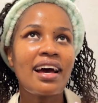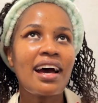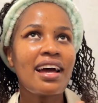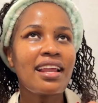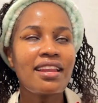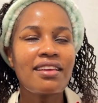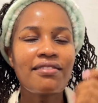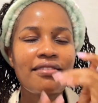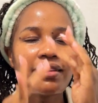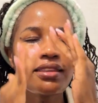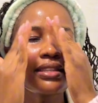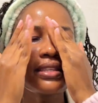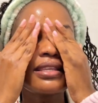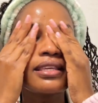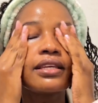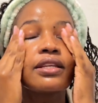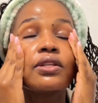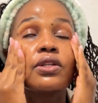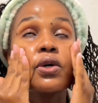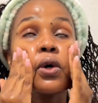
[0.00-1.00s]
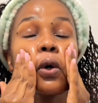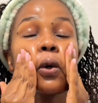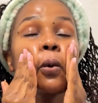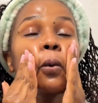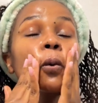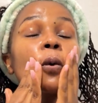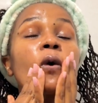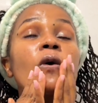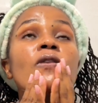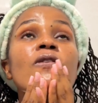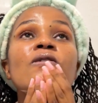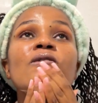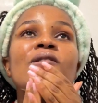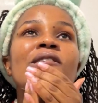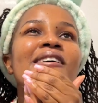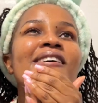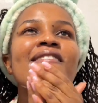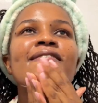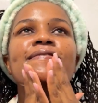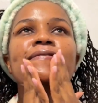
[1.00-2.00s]
and even skin tone
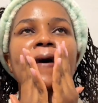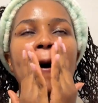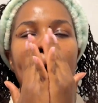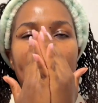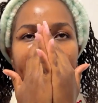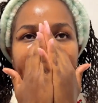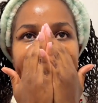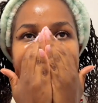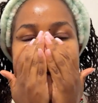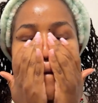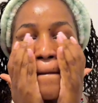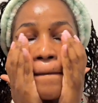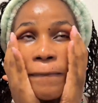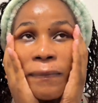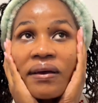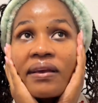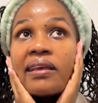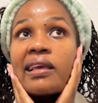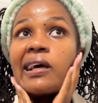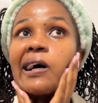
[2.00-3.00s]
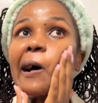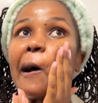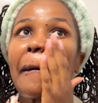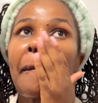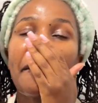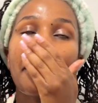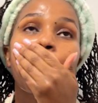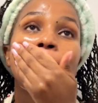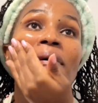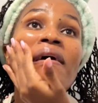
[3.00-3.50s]
whatsoever. Yeah.